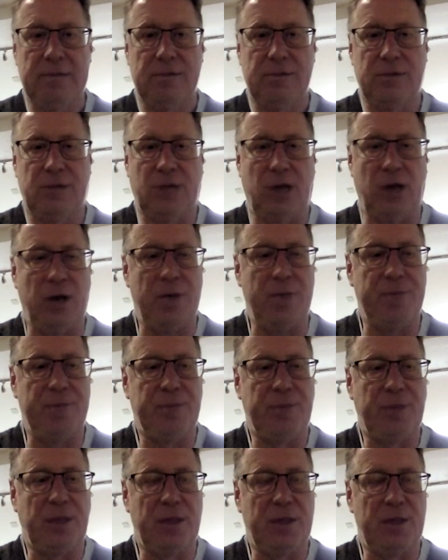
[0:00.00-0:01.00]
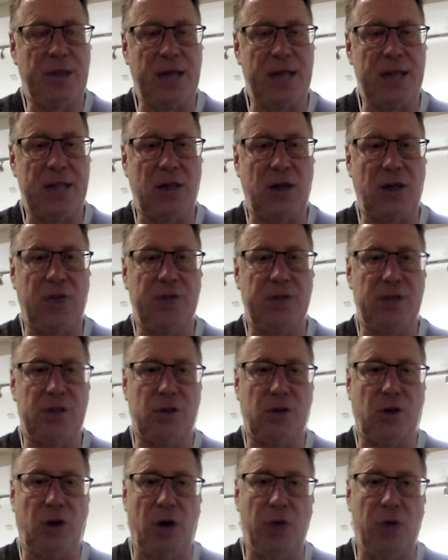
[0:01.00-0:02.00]
So that side of it's
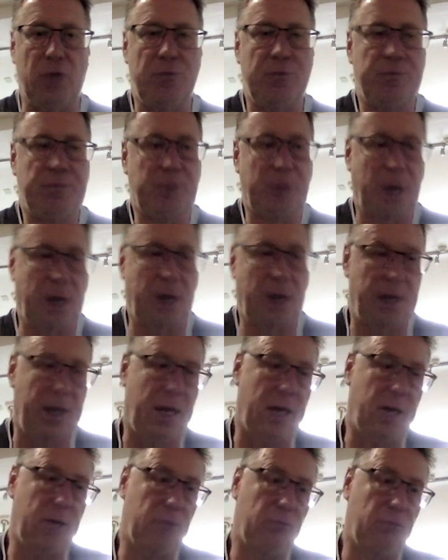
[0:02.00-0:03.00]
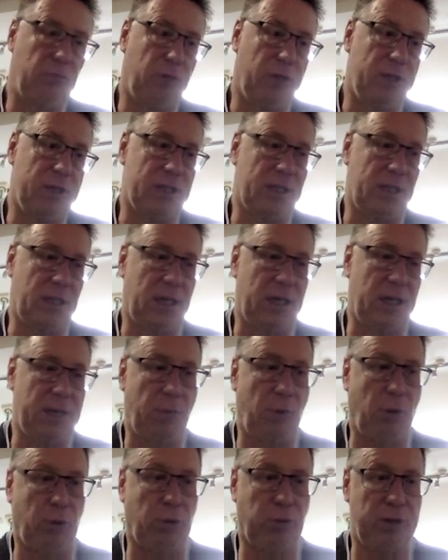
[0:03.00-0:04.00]
grown. And then
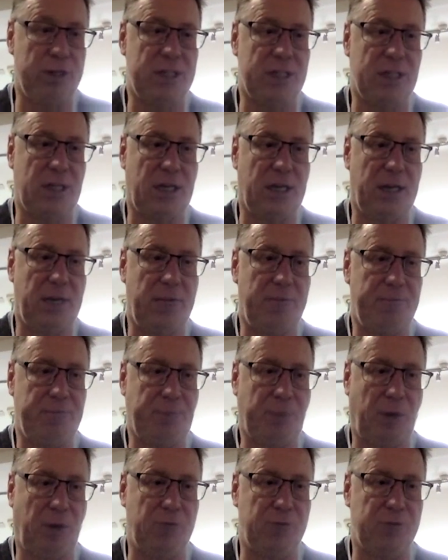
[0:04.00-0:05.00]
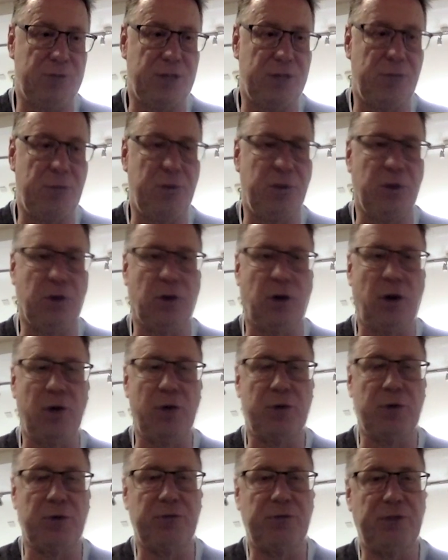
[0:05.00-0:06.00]
more recently, obviously with the
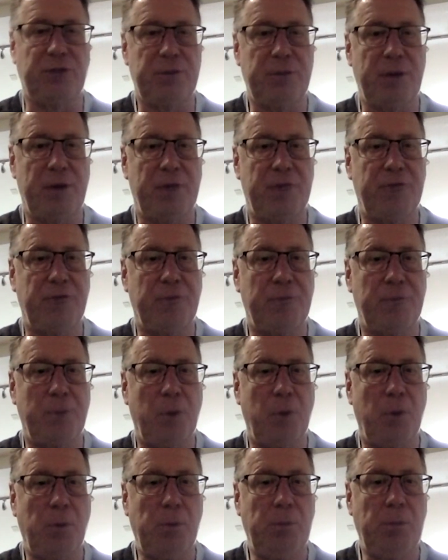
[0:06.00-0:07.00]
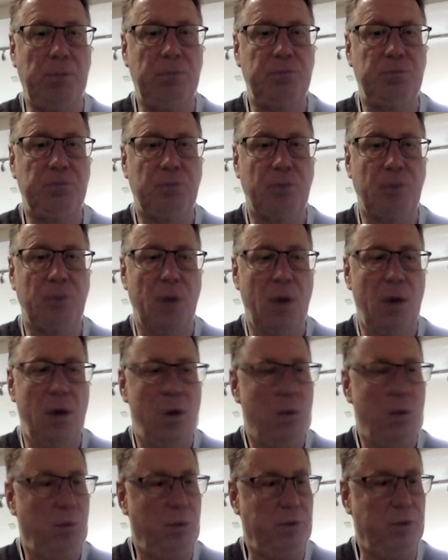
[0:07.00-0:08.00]
growth in female football,
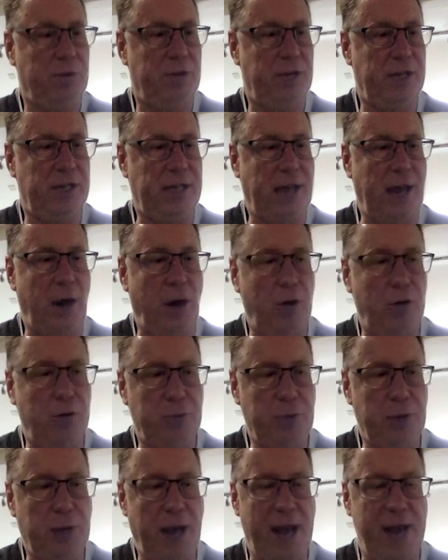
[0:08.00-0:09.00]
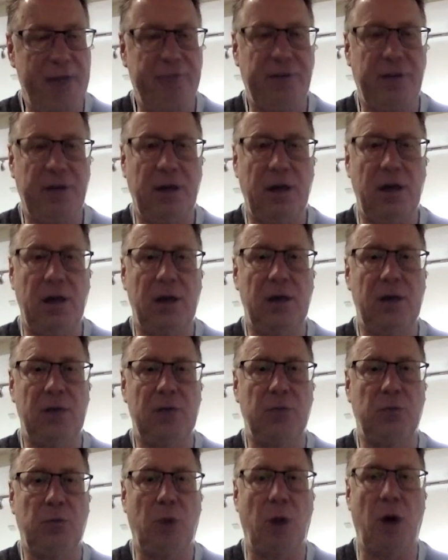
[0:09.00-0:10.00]
we've kicked that off. We have a
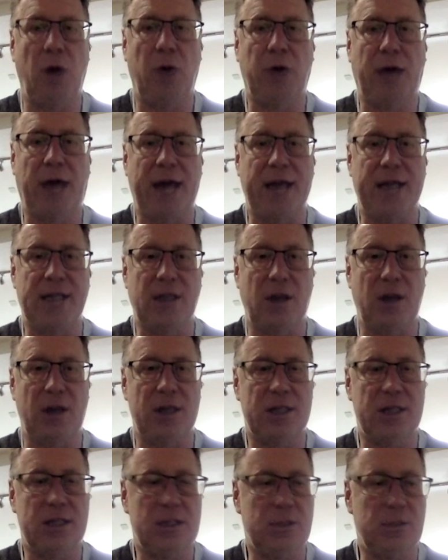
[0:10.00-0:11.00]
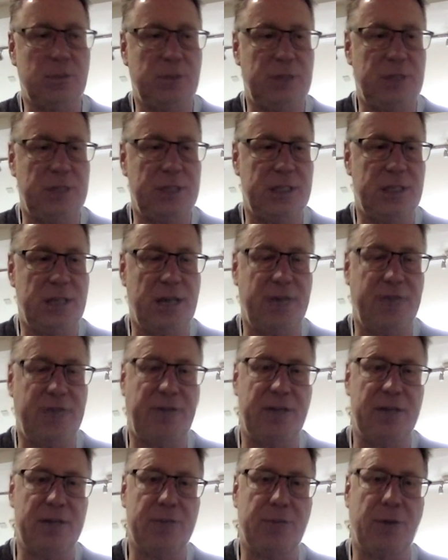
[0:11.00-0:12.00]
Wildcats license, which is the
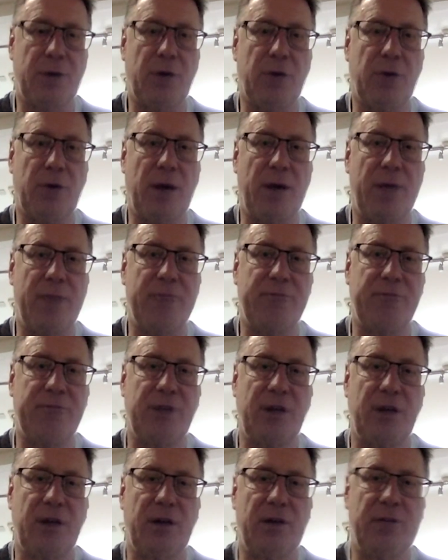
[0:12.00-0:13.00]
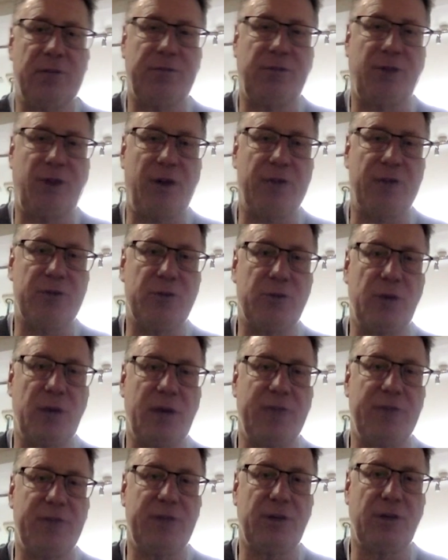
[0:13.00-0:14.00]
FA's program for 5 to
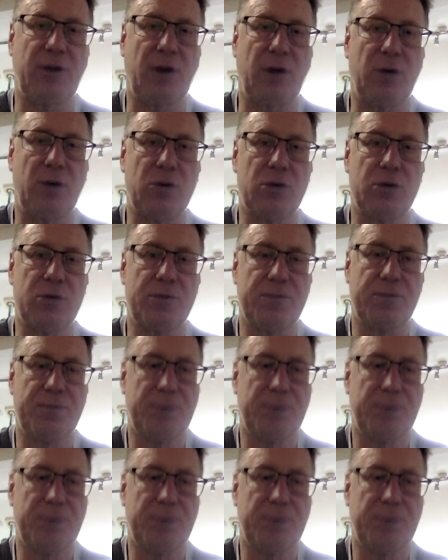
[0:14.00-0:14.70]
11-year-olds.